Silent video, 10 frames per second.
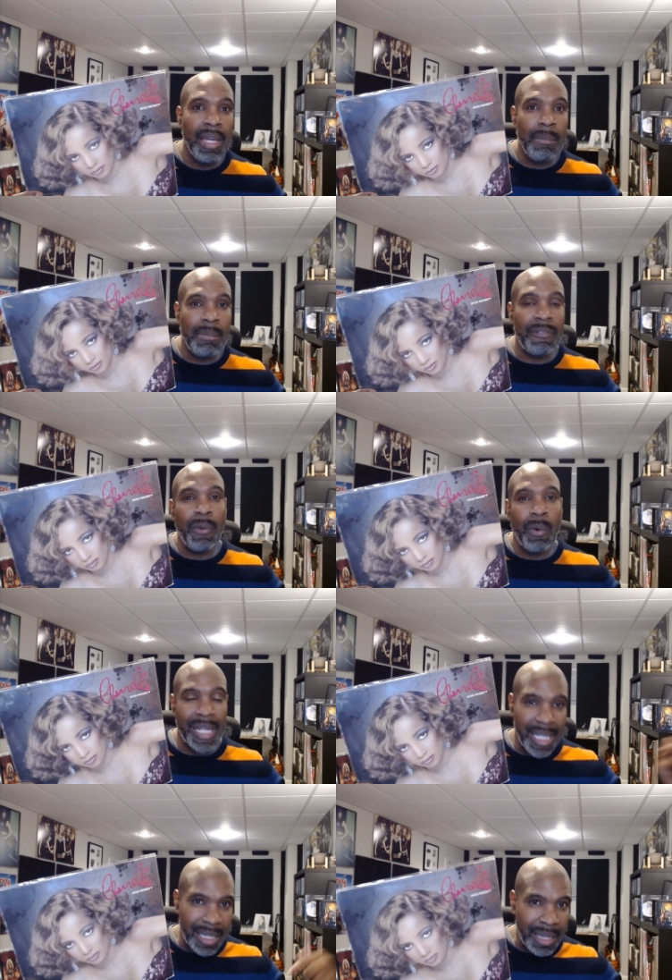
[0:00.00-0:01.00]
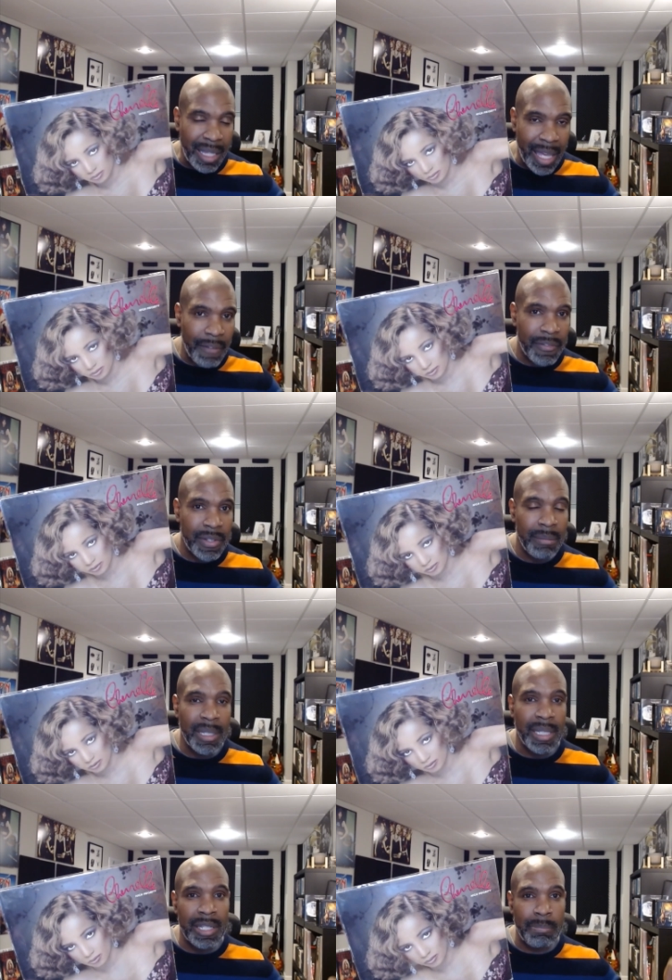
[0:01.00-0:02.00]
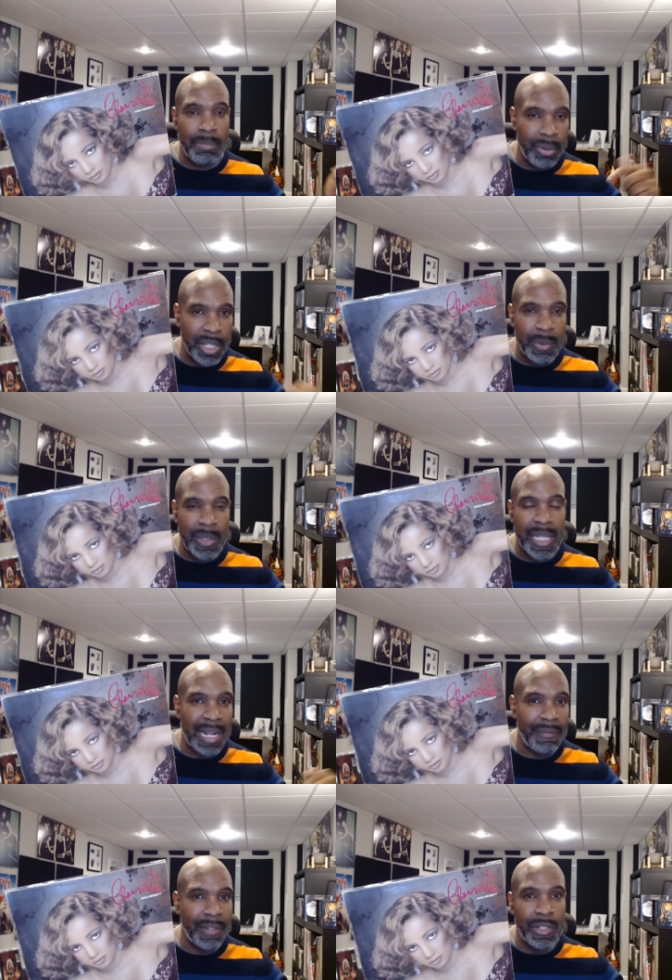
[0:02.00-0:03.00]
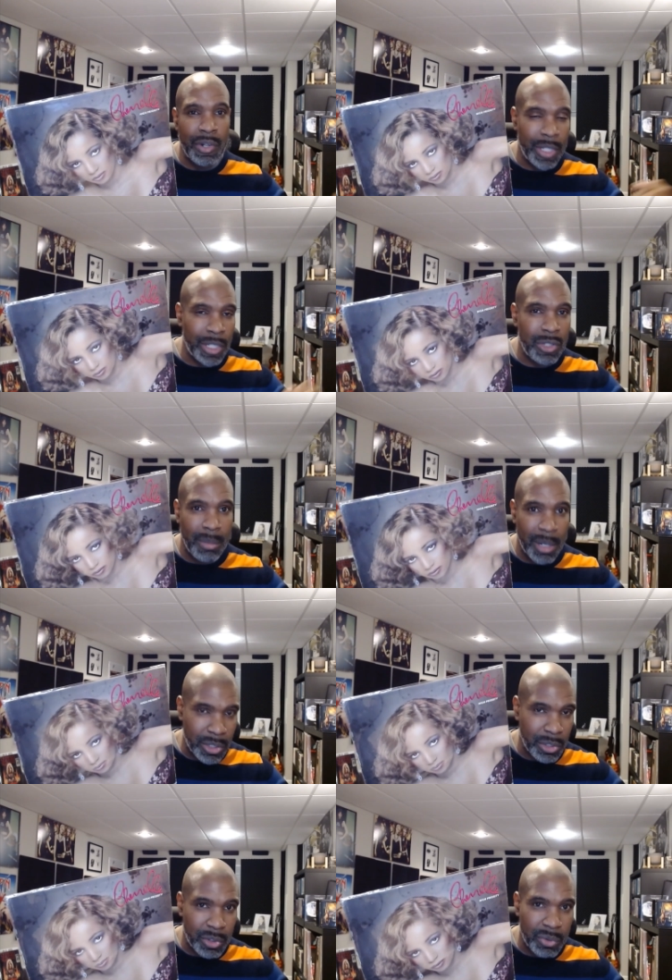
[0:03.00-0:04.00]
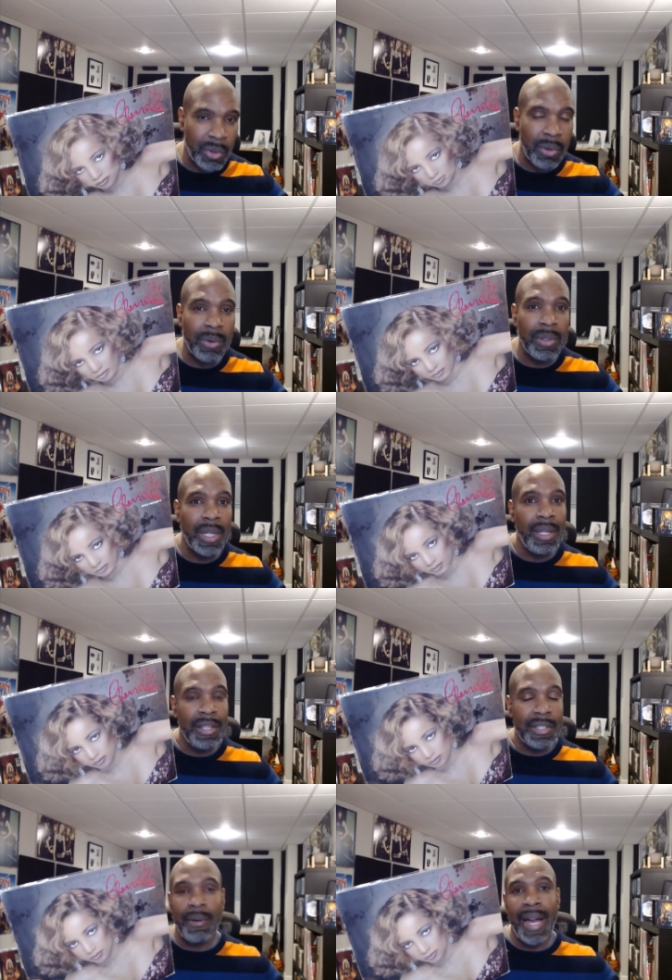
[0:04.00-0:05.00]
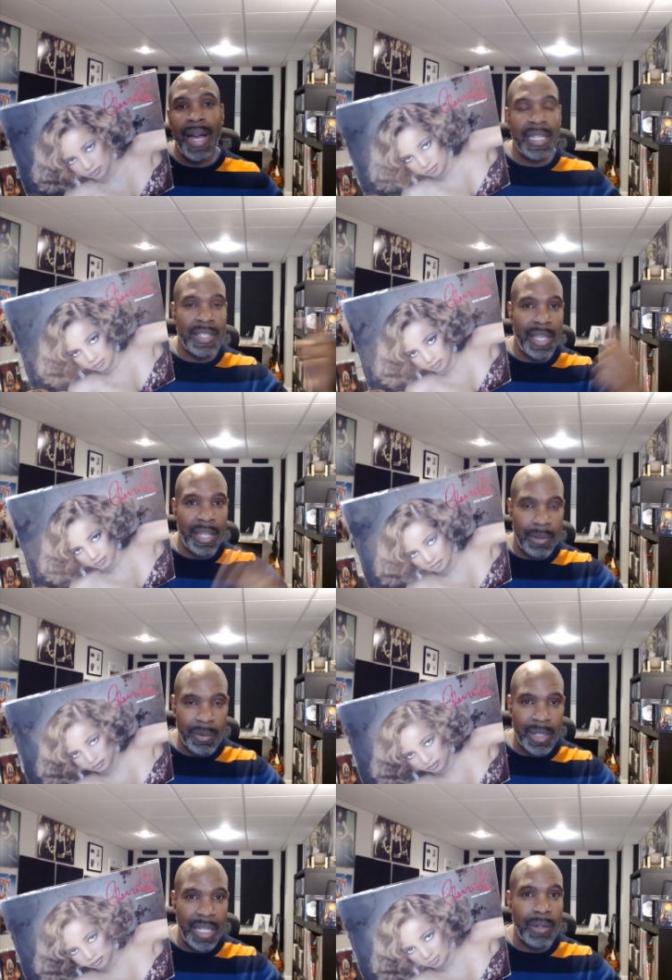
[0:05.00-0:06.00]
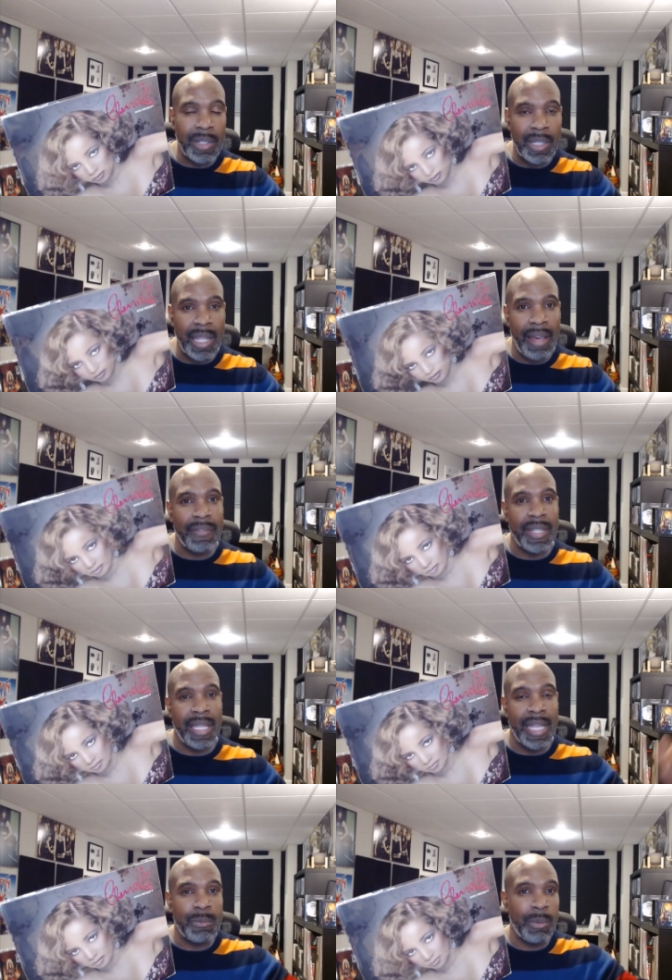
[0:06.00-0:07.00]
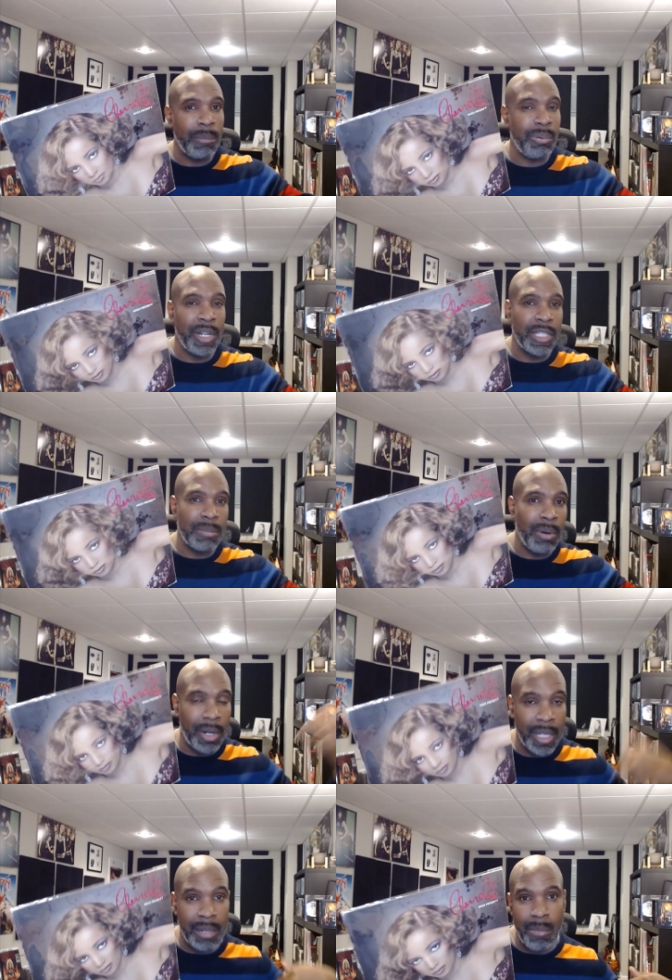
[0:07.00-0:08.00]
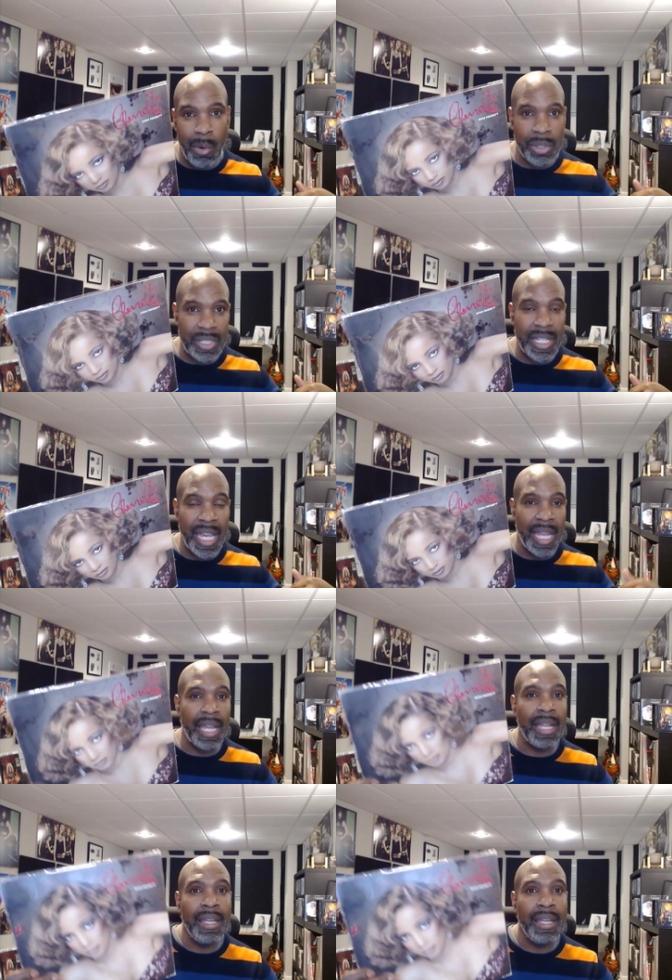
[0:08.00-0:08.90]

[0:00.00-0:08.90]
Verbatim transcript: before he left because Prince was kind of exerting too much control. So Alexander O'Neal left, and that's when Prince brought in Morris Day